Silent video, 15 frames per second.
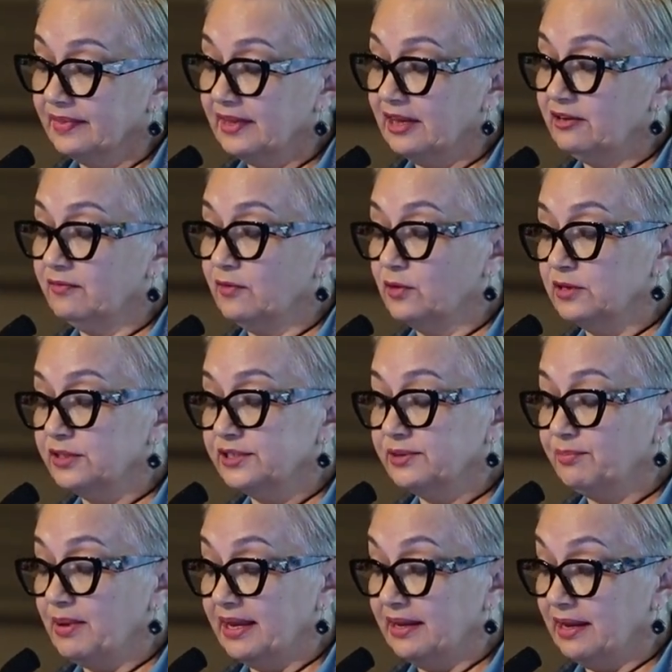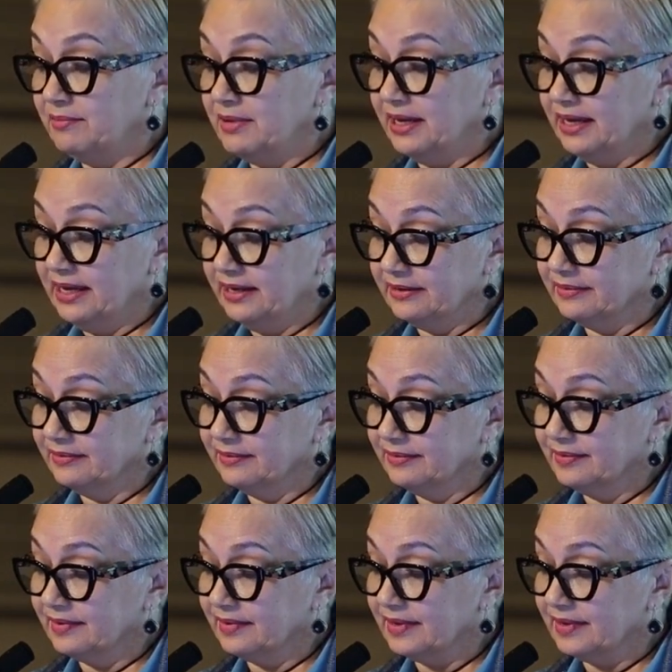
Then, of course, the pandemic hit,